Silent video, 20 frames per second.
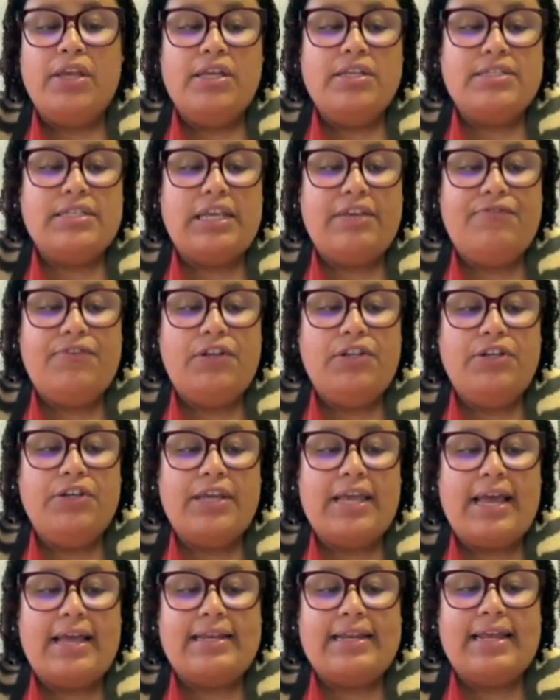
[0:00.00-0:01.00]
So if you
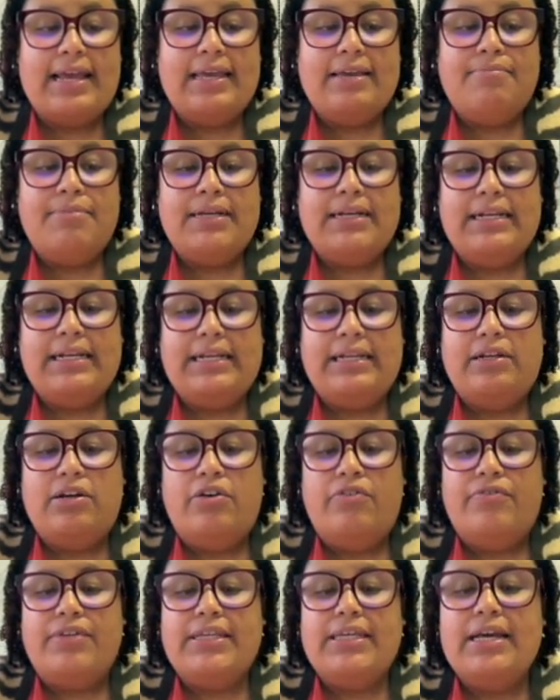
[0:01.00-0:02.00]
look at A. McLean
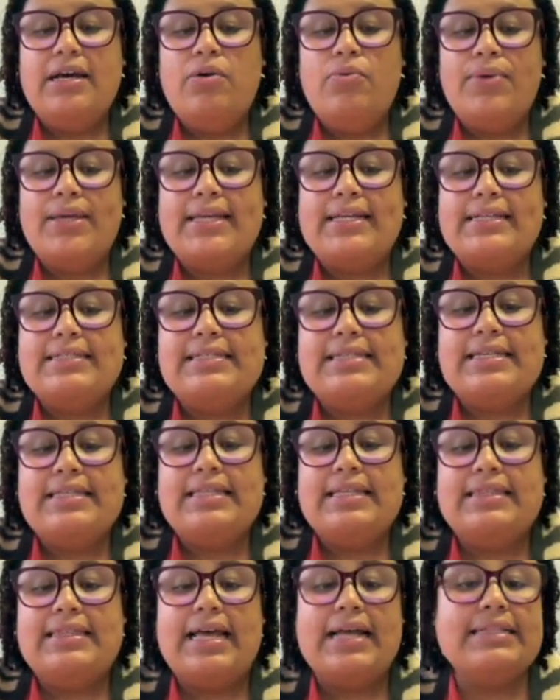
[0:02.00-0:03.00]
over here, we can see
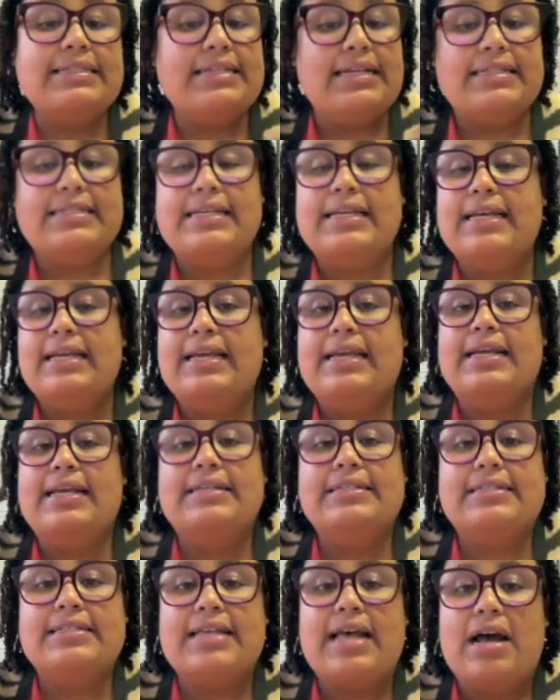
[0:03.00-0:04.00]
that that debtor
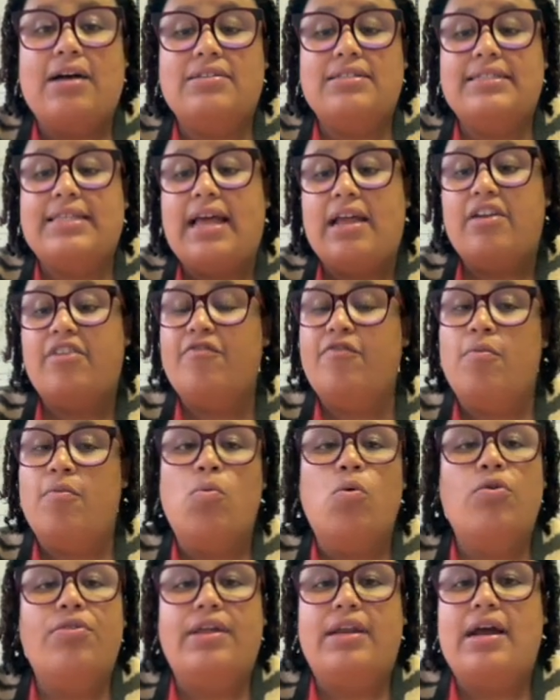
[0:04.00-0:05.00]
is outstanding for
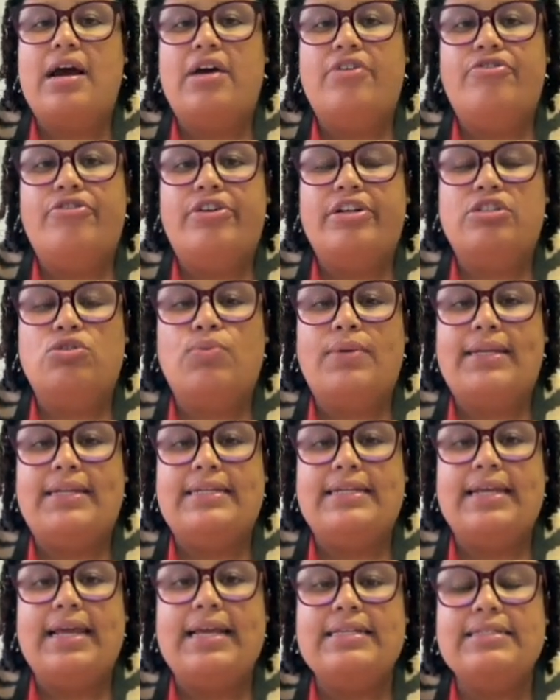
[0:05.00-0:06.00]
more than
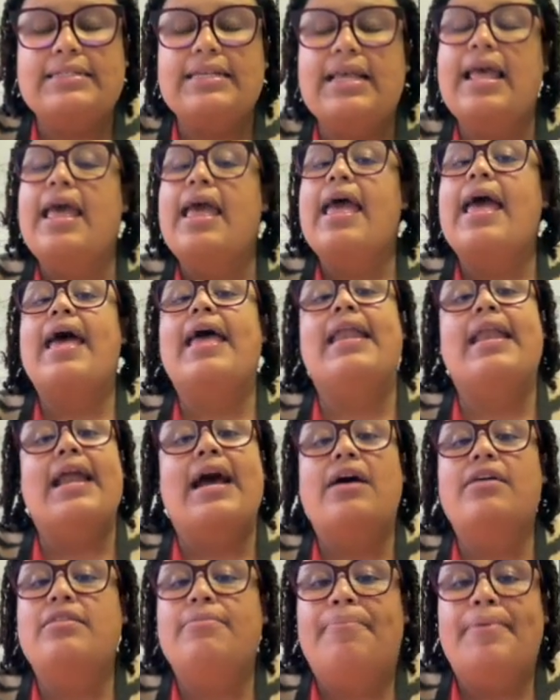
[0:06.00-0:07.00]
120 days, and
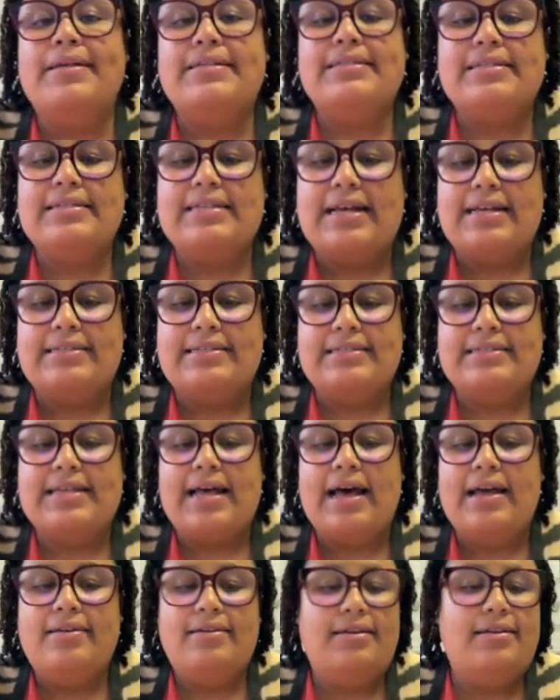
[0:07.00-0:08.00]
now the business has
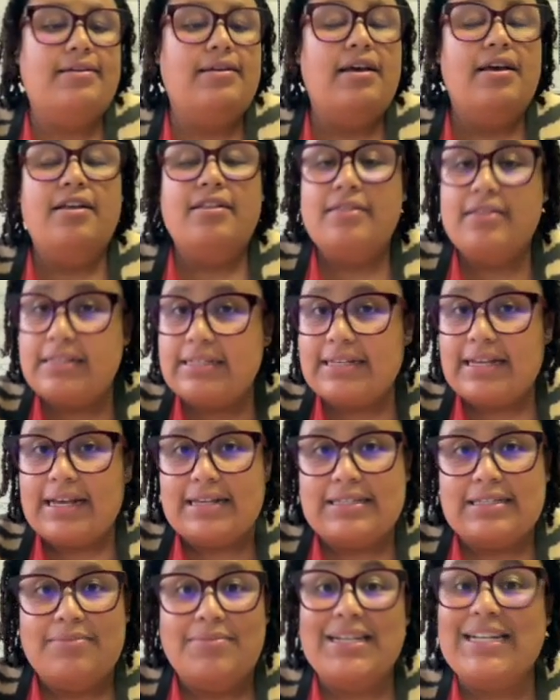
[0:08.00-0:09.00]
decided this
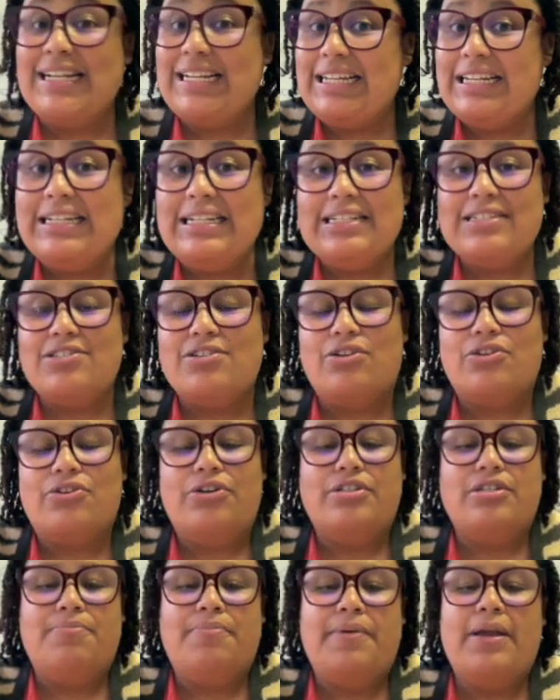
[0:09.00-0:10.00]
customer clearly is not
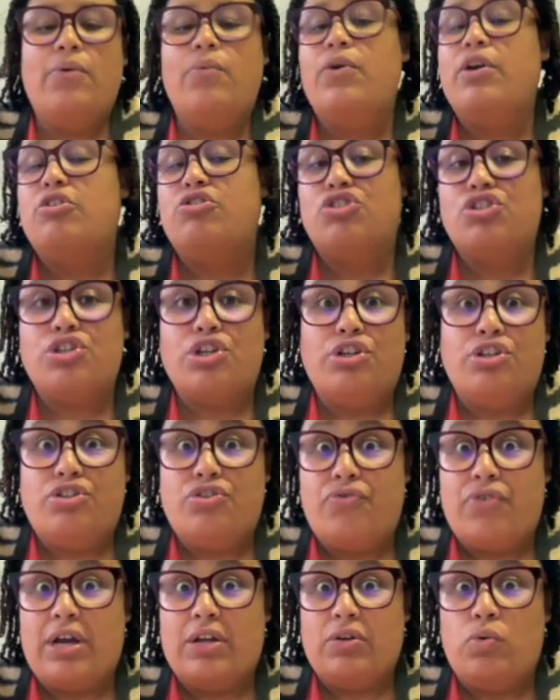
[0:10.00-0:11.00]
going to pay. We are just going
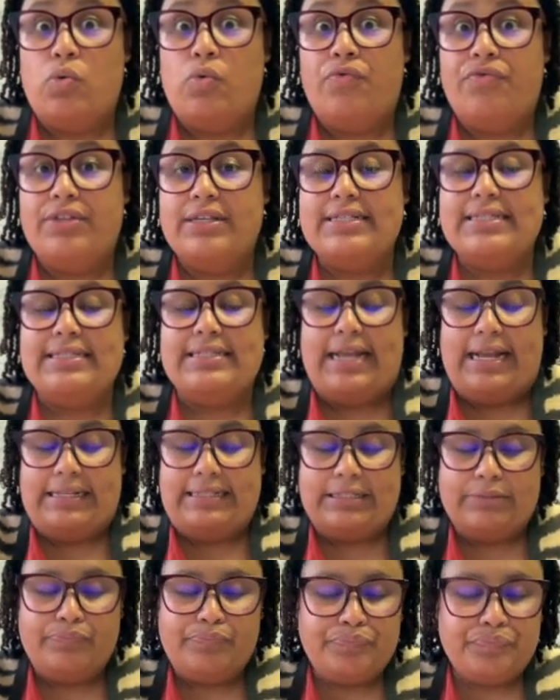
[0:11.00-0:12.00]
to write off this debt.